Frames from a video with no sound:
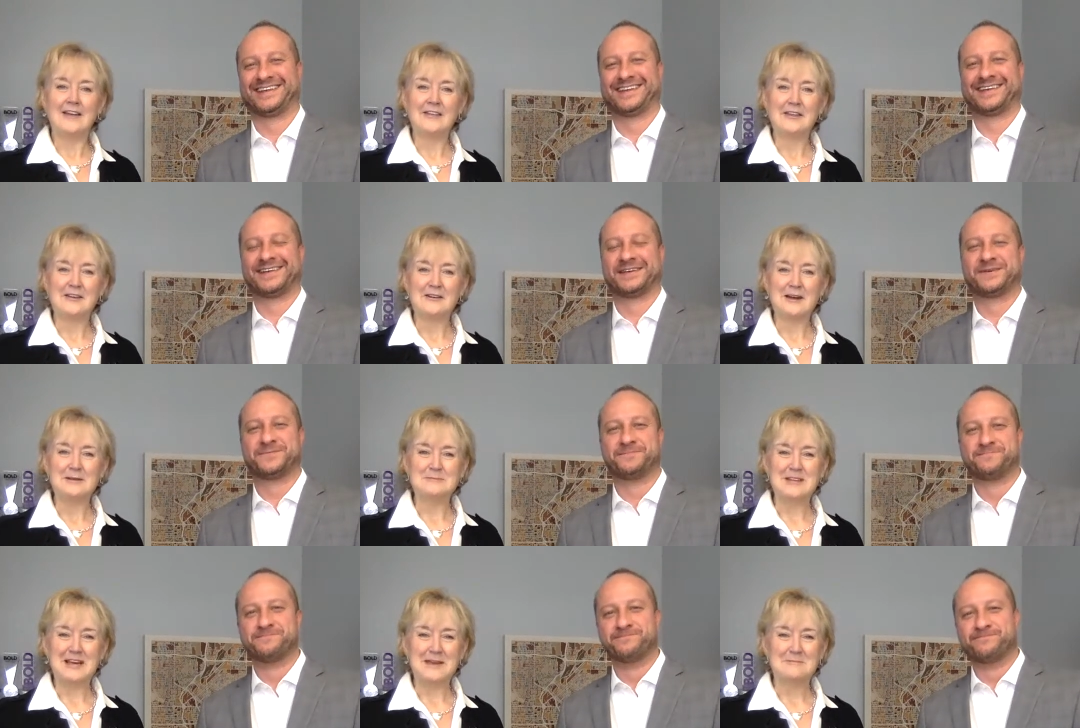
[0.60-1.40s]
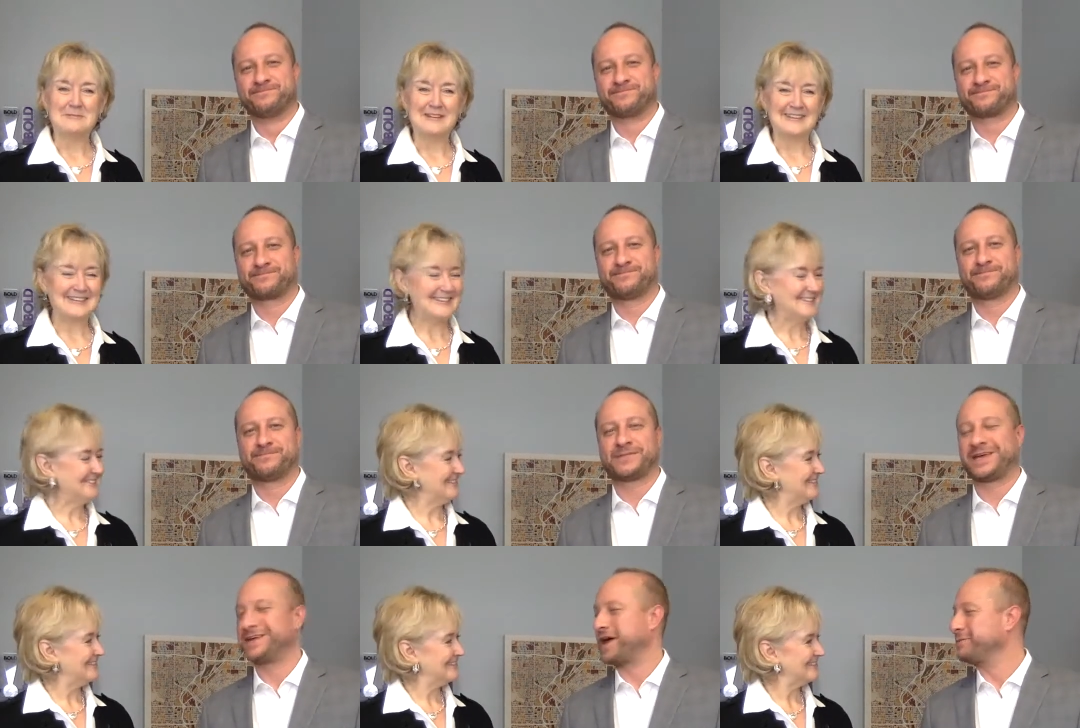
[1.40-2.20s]
Speaker 1: Hi there, I'm Diane
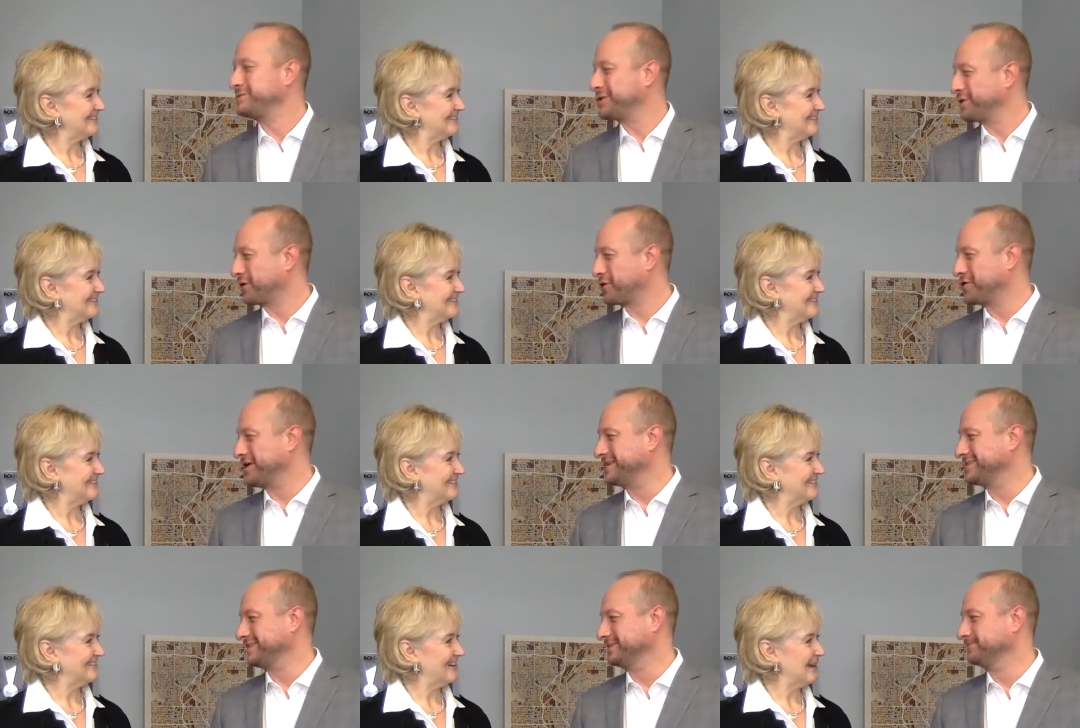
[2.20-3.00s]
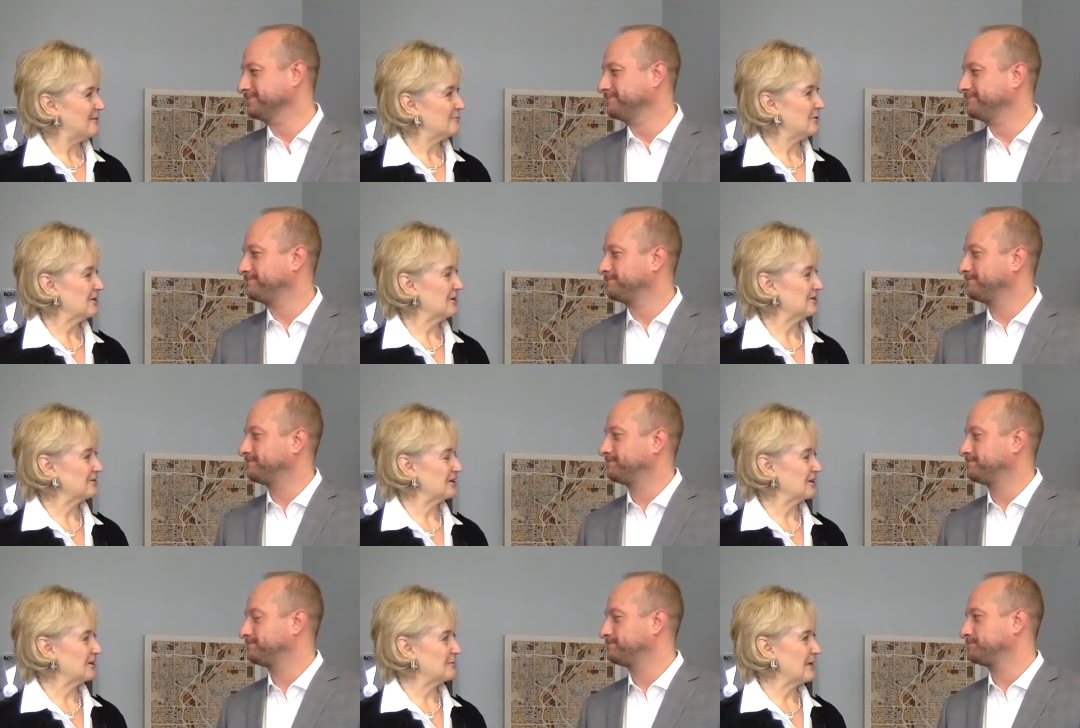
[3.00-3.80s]
Mulligan. And I'm
Speaker 2: Tony Carnesi. And
Speaker 1: we're going
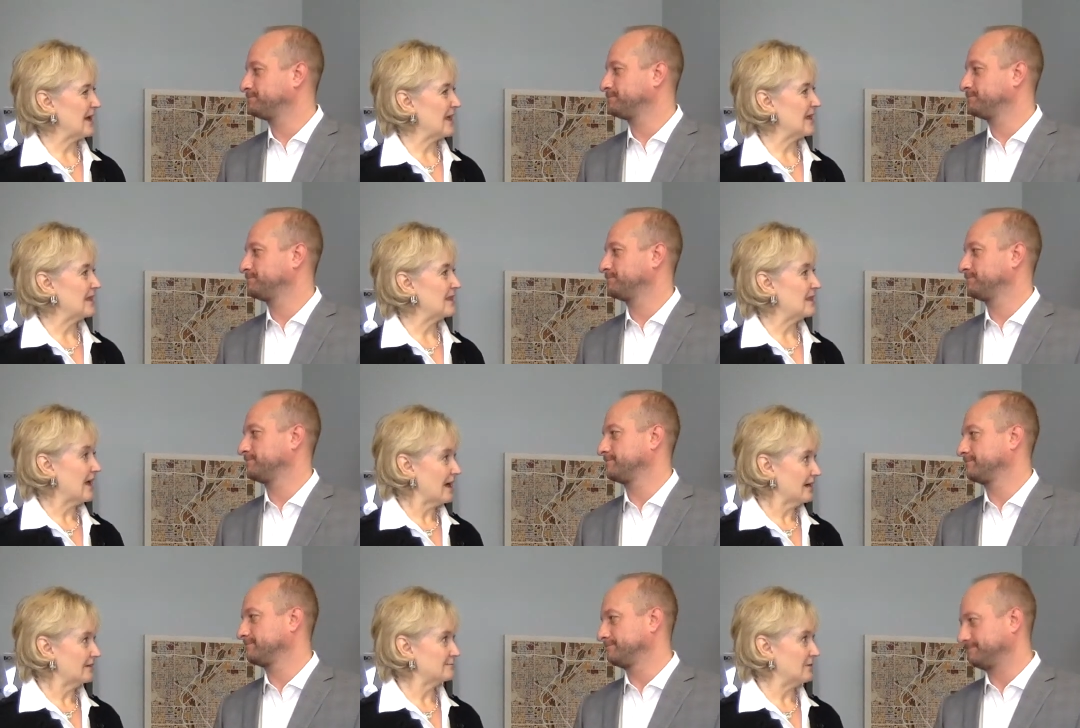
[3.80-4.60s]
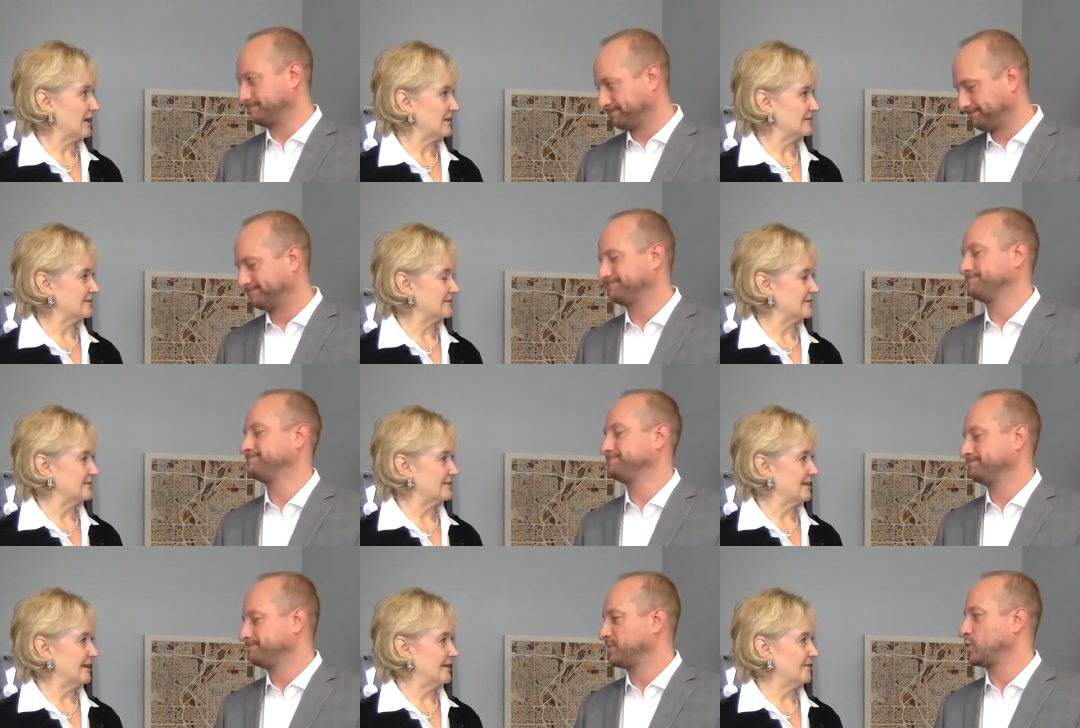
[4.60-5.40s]
to talk about
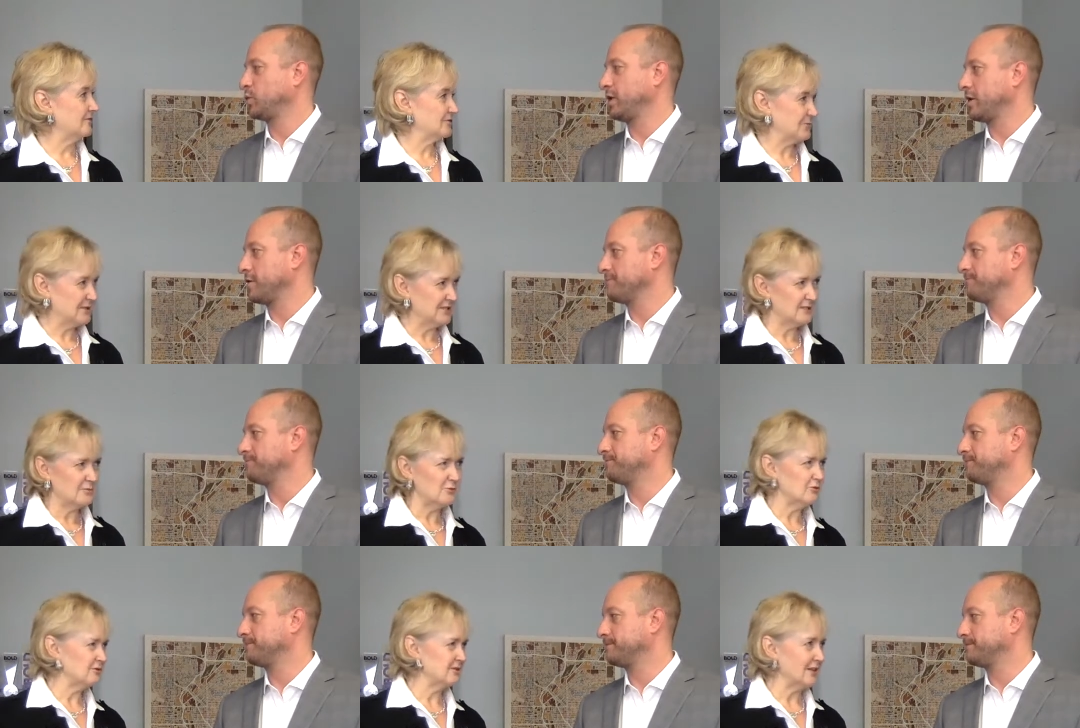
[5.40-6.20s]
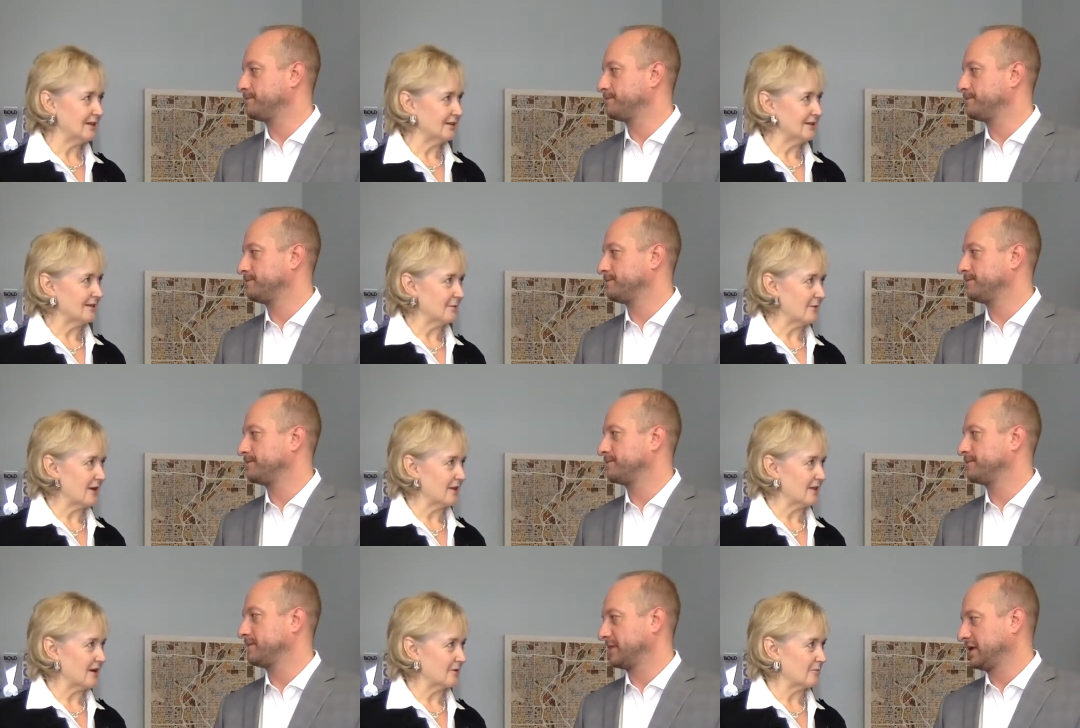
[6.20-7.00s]
lockboxes today. There's has been some news lately
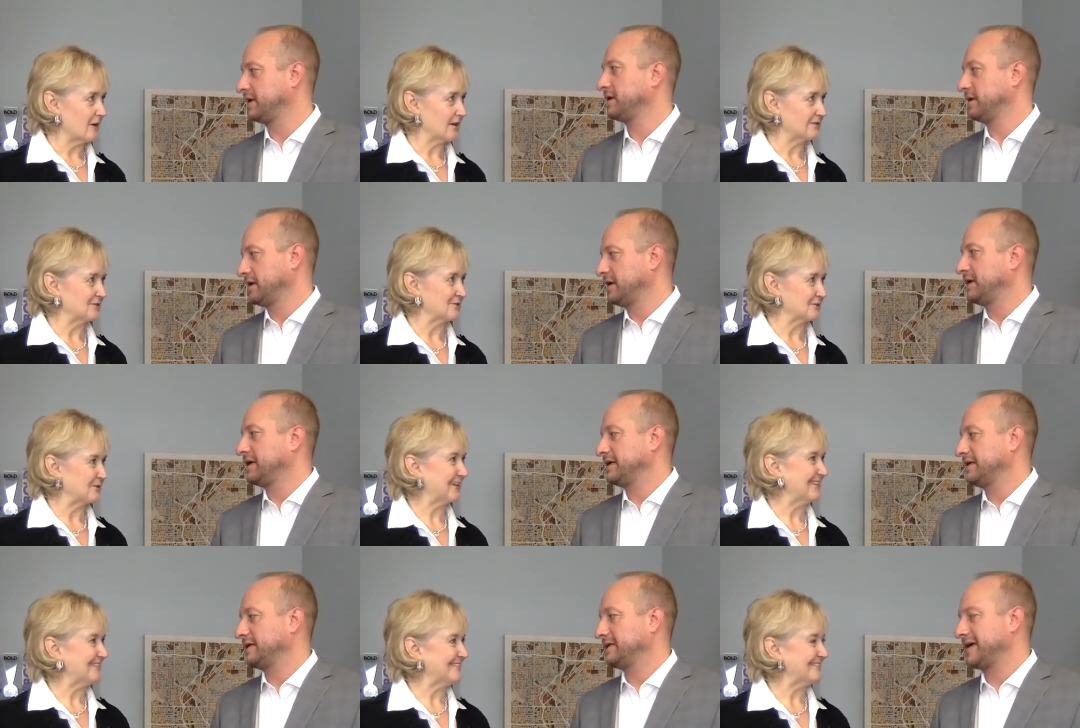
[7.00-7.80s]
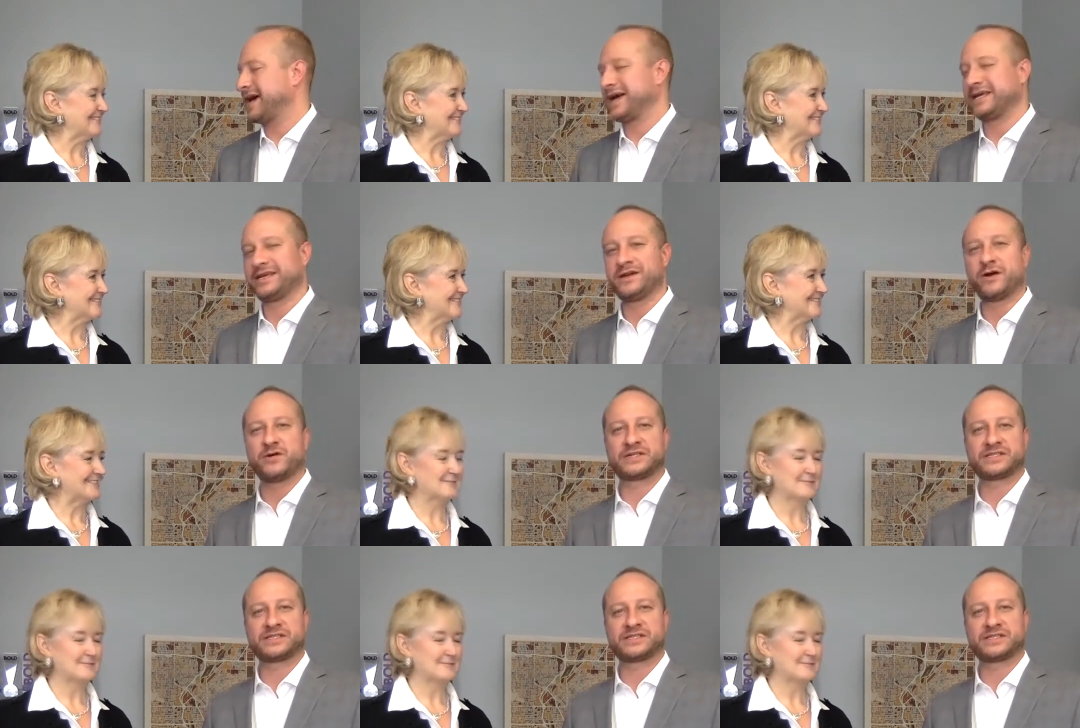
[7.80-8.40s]
about lockboxes, right? Yeah,
Speaker 2: you